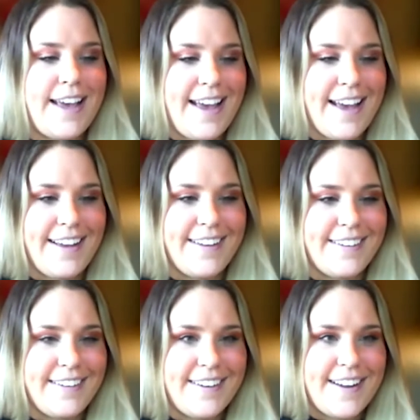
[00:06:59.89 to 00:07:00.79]

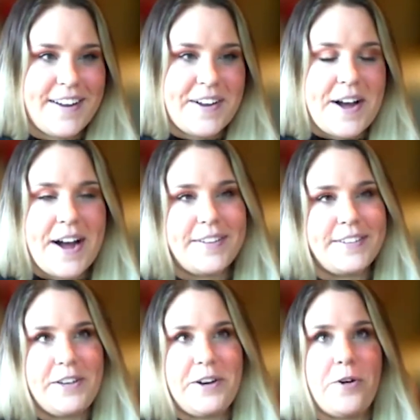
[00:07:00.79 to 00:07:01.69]
And
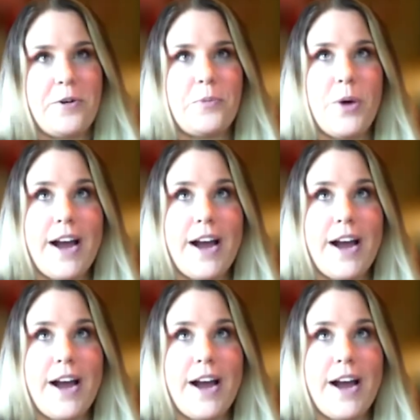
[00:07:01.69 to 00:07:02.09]
when